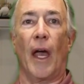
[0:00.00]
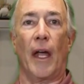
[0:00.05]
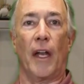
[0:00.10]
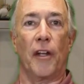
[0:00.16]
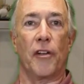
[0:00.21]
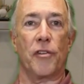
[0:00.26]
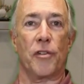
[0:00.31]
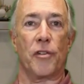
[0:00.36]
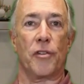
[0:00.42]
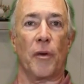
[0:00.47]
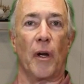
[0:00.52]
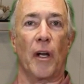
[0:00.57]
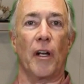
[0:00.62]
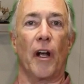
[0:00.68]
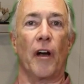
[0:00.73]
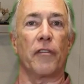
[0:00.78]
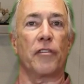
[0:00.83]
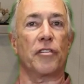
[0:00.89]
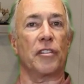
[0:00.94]
An interest
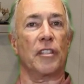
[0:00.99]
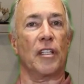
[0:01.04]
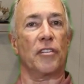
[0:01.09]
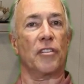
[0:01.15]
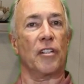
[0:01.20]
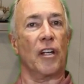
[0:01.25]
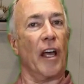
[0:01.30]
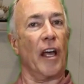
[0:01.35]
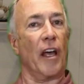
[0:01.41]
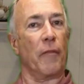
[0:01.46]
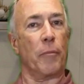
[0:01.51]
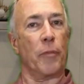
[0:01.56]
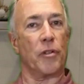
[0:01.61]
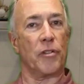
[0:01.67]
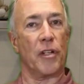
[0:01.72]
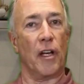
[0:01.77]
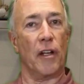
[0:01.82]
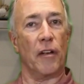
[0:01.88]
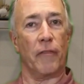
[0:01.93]
rate of
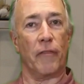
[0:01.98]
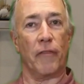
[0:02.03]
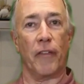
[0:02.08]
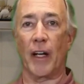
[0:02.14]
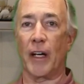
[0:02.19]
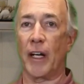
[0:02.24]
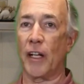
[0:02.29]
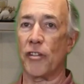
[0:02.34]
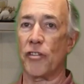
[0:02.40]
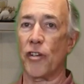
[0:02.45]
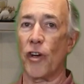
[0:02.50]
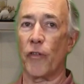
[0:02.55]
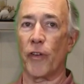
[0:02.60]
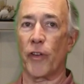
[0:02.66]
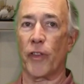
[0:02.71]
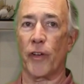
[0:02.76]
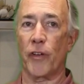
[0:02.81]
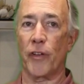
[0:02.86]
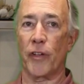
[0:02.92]
6.5% financed
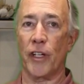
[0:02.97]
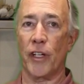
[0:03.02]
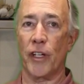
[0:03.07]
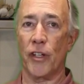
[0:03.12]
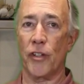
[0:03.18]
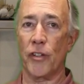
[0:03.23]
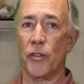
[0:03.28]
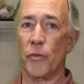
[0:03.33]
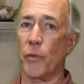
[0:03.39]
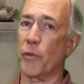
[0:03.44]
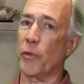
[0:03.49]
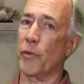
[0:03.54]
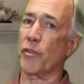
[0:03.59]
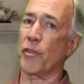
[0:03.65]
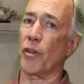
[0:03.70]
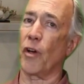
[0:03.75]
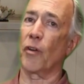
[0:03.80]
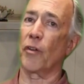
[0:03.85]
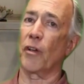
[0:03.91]
over 30 years would
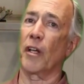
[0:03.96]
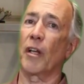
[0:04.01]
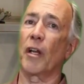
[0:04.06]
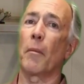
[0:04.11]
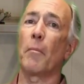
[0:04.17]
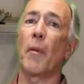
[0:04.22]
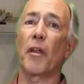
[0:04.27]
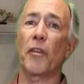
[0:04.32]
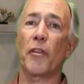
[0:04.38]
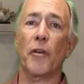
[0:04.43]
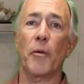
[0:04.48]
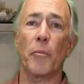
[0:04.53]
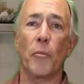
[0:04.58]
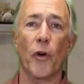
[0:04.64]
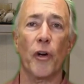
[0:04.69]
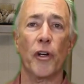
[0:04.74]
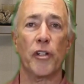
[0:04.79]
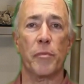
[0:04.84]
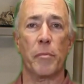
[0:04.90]
result in a
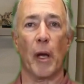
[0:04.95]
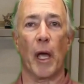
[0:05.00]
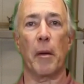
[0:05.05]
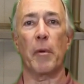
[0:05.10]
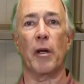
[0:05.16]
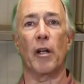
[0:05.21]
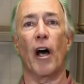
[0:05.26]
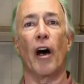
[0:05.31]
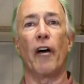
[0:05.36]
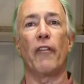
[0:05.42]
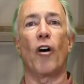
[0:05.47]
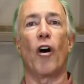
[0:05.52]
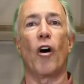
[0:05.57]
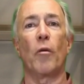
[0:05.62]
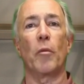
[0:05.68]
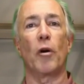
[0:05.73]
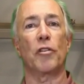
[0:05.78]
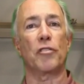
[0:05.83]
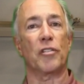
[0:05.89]
monthly mortgage payment of
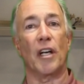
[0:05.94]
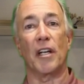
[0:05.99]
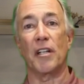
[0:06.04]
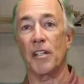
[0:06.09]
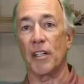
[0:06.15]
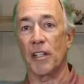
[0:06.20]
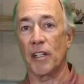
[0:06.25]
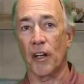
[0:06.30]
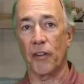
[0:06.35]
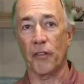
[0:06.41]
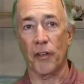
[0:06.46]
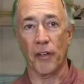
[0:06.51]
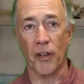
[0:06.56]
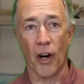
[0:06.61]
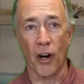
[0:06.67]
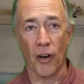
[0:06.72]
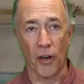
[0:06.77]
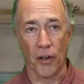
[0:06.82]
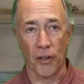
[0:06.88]
almost
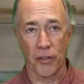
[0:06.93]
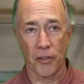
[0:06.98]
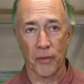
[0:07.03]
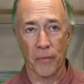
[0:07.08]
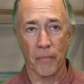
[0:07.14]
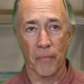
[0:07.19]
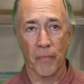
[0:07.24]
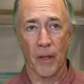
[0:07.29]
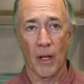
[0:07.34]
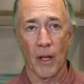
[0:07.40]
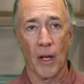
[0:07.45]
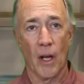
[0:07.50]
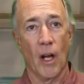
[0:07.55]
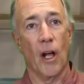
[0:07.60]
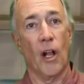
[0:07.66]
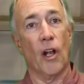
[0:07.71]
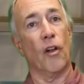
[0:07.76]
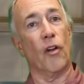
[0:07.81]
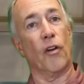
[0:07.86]
$1,900.
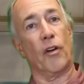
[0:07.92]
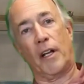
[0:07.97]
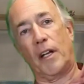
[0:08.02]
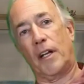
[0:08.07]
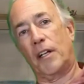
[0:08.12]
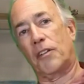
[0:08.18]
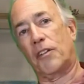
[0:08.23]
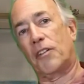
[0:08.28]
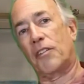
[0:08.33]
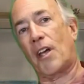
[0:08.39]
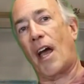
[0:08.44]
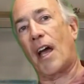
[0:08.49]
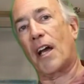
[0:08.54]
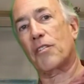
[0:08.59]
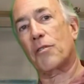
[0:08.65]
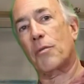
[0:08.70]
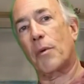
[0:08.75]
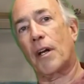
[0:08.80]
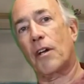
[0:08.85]
Looking at the
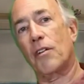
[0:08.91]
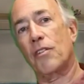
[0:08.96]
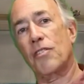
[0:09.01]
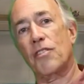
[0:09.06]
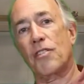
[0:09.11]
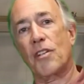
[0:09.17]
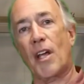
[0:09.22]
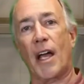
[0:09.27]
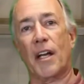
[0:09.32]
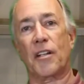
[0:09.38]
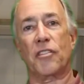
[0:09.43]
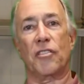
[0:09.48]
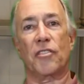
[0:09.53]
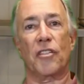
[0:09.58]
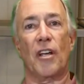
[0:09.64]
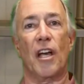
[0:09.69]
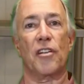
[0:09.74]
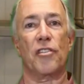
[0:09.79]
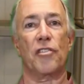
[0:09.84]
tax records,
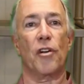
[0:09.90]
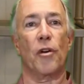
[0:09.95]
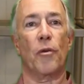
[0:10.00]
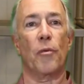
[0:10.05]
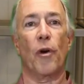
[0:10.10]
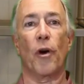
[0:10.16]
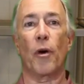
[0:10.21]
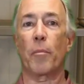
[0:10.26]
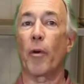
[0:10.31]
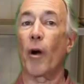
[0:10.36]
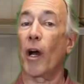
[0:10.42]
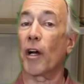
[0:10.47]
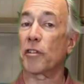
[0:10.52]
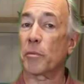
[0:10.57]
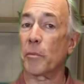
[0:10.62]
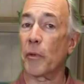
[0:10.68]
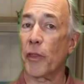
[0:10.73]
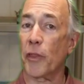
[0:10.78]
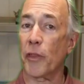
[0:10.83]
taxes last year were
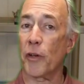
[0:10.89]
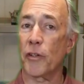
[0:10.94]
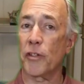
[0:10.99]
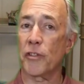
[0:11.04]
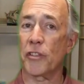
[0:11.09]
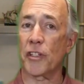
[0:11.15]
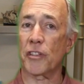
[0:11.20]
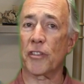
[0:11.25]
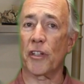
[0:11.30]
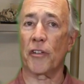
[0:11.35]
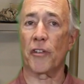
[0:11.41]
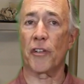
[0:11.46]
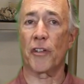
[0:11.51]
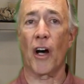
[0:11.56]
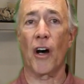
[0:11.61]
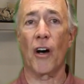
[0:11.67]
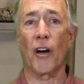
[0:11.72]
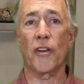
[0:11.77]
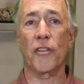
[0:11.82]
approximately
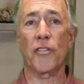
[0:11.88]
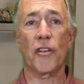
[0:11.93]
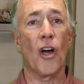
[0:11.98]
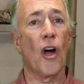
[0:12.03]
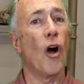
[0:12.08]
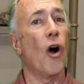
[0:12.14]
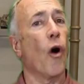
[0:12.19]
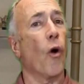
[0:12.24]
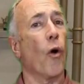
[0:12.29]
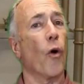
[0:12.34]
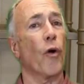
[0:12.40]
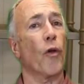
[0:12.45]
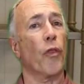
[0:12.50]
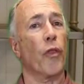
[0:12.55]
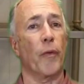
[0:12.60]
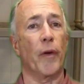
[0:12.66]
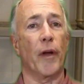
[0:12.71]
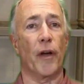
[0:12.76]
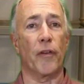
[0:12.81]
$3,600 or
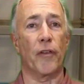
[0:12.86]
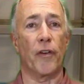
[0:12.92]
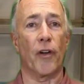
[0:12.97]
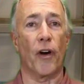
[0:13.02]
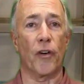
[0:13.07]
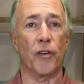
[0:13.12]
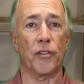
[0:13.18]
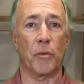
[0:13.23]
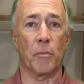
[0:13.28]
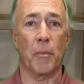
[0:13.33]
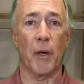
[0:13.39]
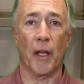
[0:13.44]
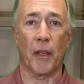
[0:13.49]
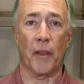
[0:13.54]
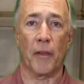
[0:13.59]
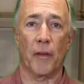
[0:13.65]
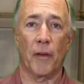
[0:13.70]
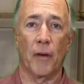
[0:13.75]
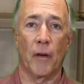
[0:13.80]
$300 a
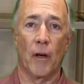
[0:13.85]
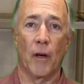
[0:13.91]
month.